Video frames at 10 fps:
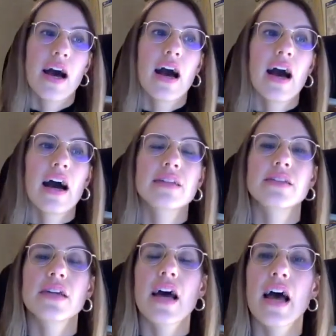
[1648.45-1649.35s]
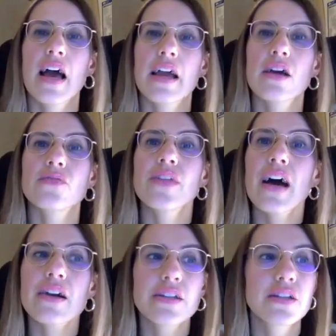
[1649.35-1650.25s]
at a
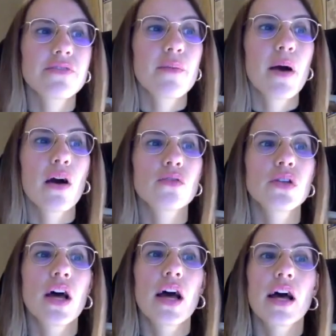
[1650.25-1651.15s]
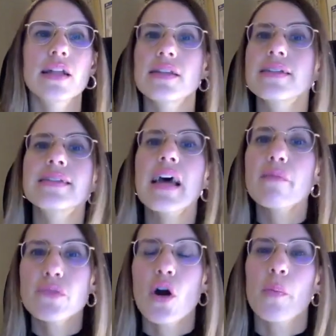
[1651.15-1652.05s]
narrative about the
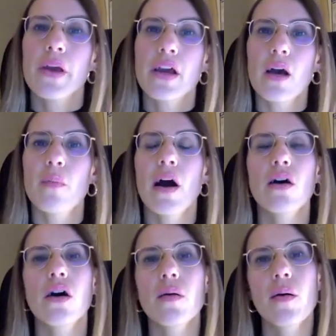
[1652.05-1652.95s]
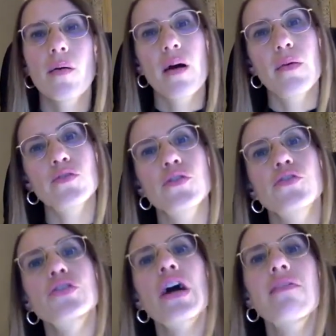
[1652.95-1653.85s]
same topic, about
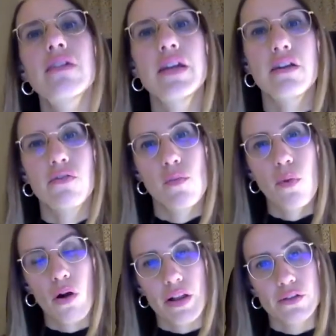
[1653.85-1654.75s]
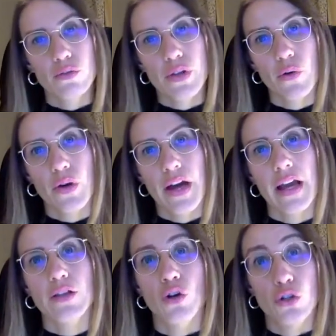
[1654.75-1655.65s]
traveling from Poland to the UK
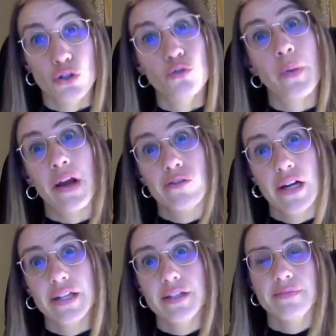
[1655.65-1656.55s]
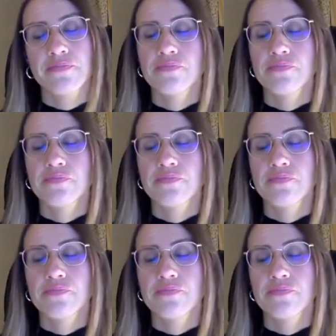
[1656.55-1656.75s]
in order to migrate,